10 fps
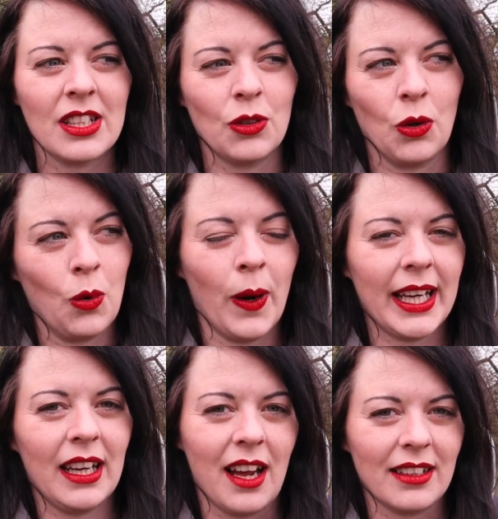So
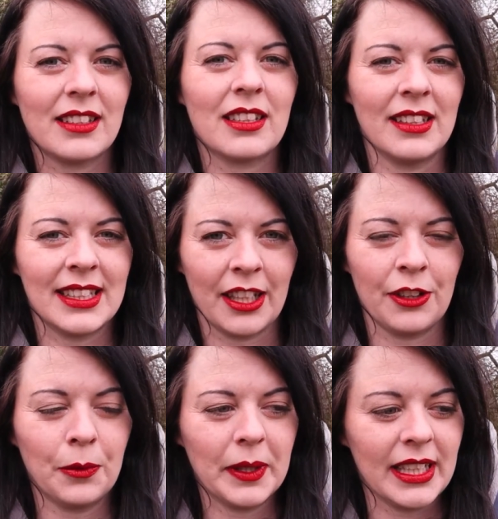quite a lot to
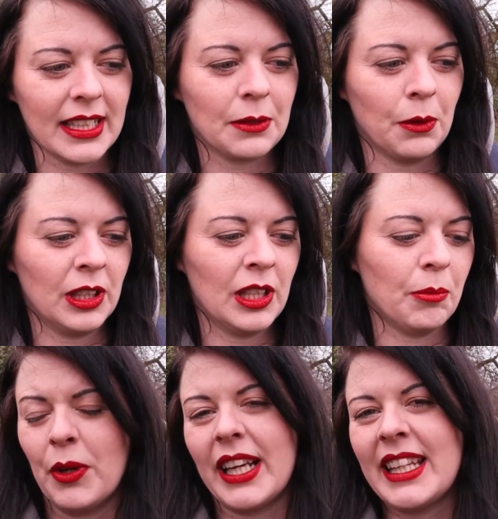consider with this one,
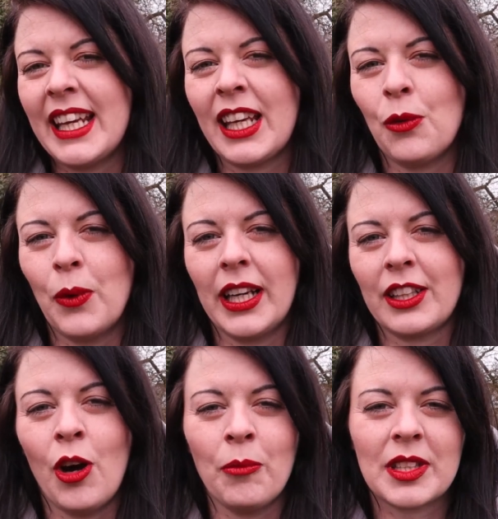but I think when
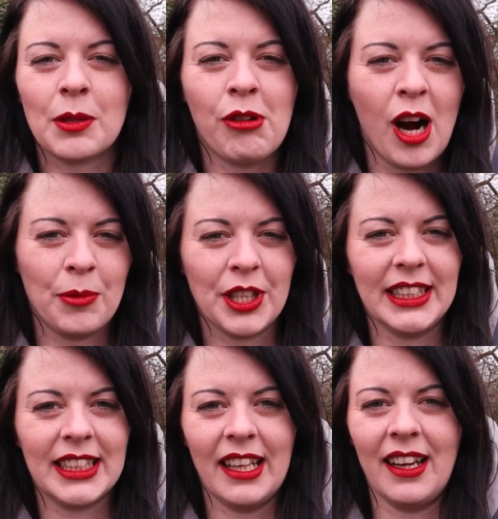it comes to
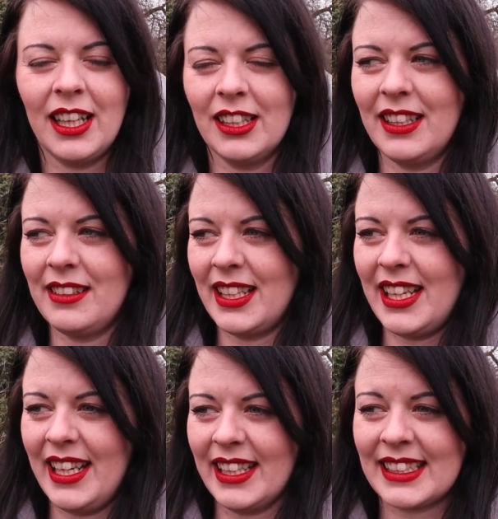properties in Ireland,
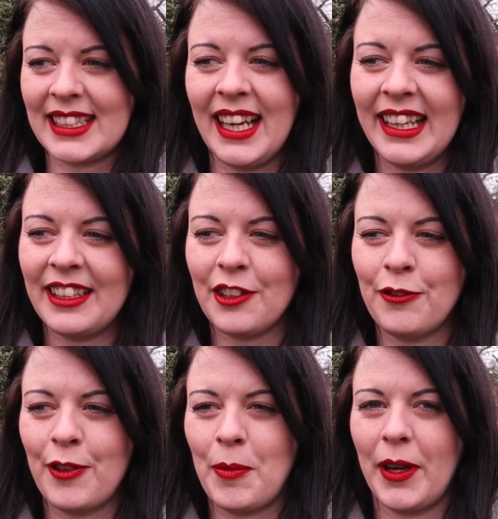it's kind
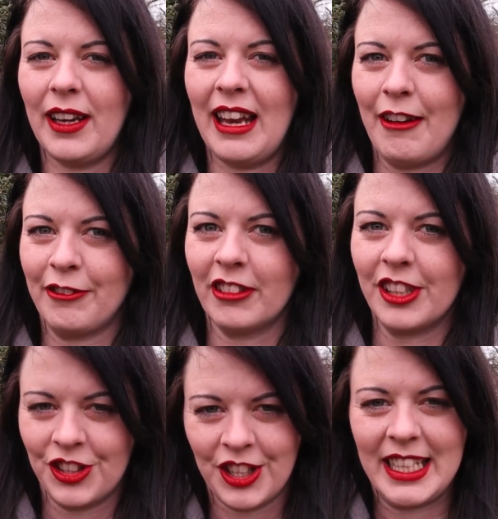of about
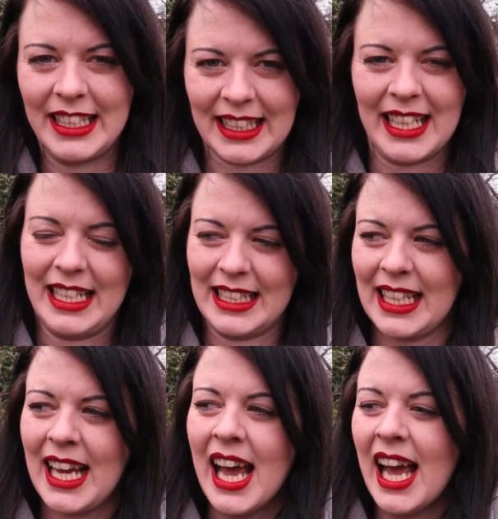leverage these days.